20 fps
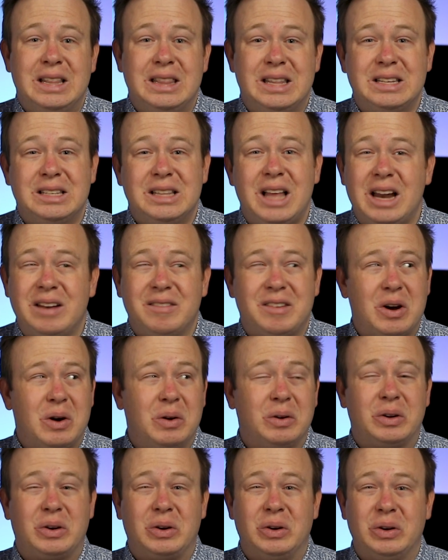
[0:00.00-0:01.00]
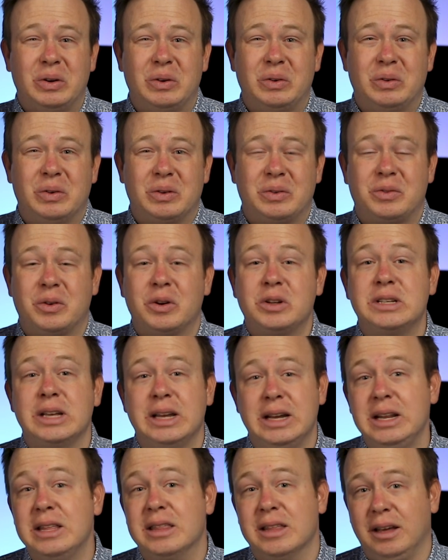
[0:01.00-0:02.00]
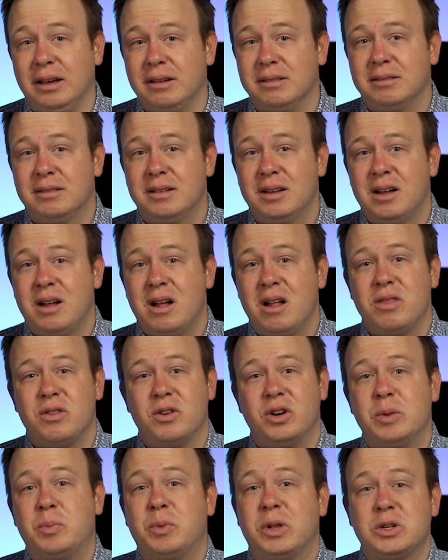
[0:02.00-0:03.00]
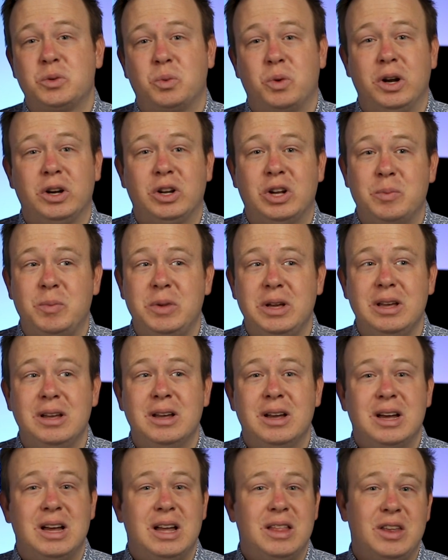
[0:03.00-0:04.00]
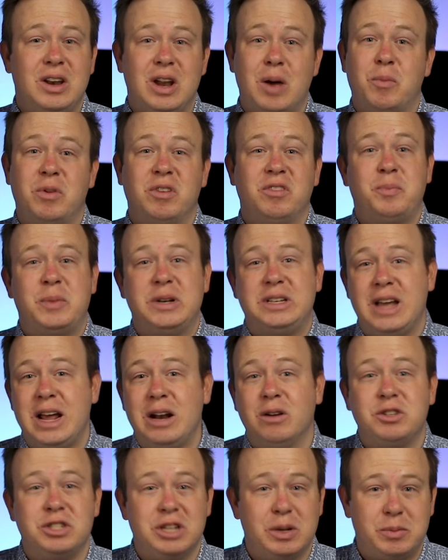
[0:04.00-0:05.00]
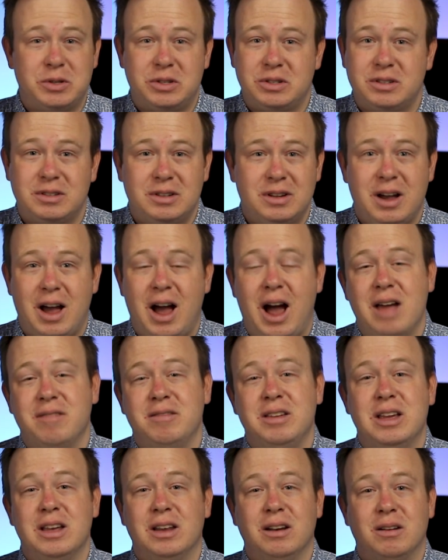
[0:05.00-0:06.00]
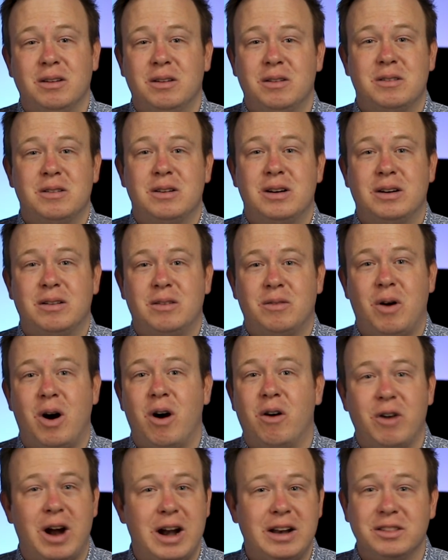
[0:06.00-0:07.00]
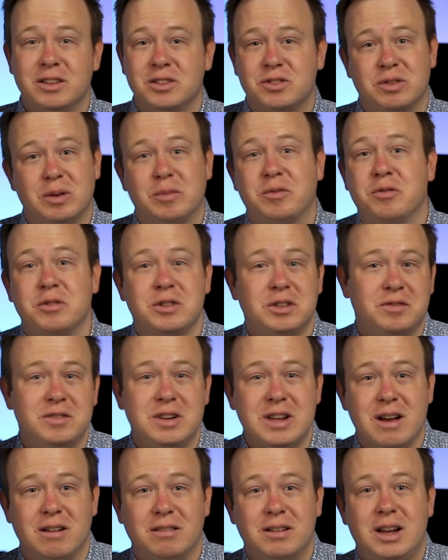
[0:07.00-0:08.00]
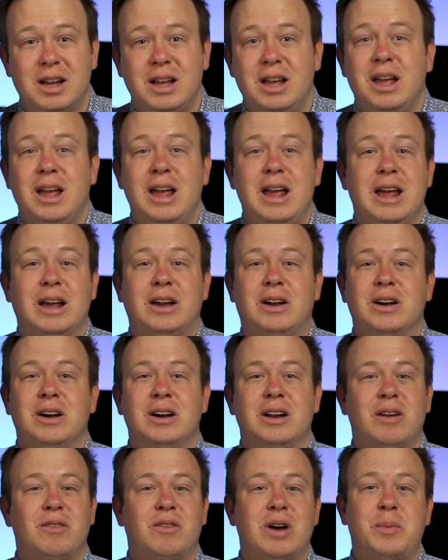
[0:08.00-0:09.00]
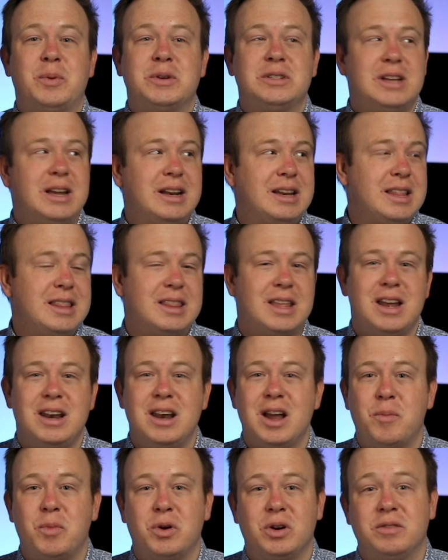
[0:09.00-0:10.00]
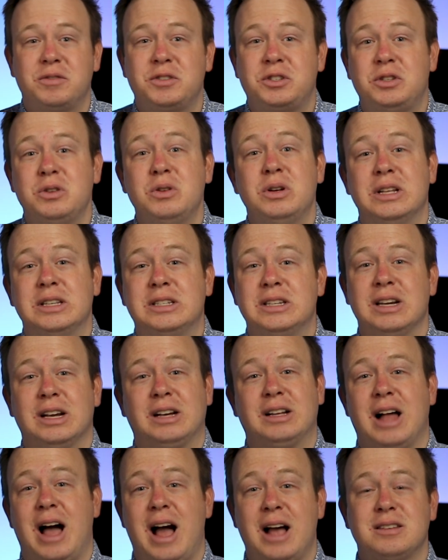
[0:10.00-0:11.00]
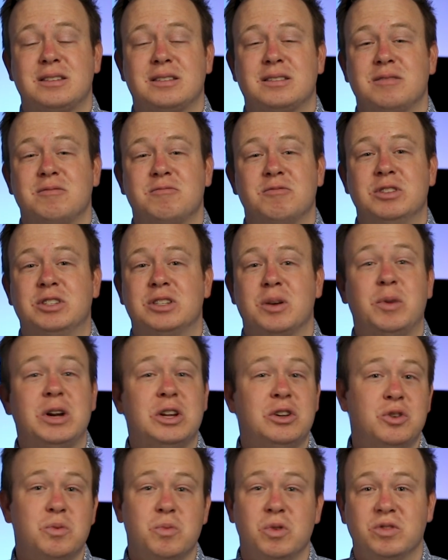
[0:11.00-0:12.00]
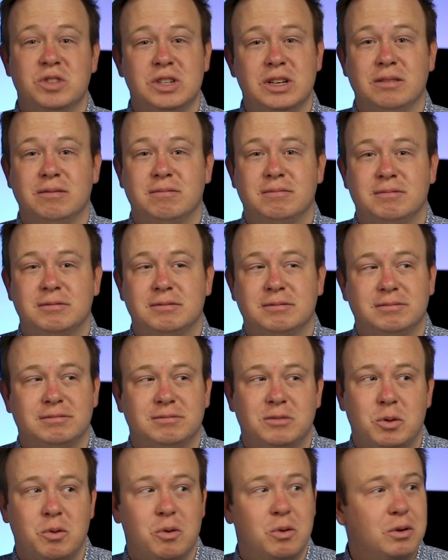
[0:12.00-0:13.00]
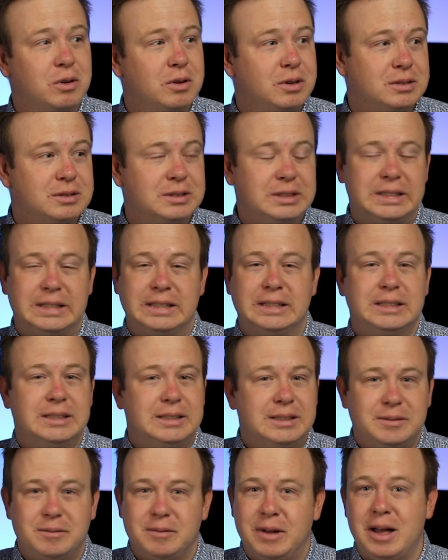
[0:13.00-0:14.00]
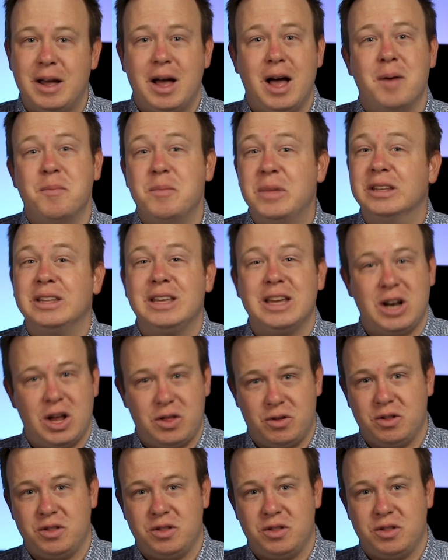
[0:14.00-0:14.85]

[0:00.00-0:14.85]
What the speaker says: This line of code could refer to anything. 30 plus 1 could be the number of potato chips I've eaten while writing the script for this video. It could represent the number of students in a class when somebody new moves in, or a million other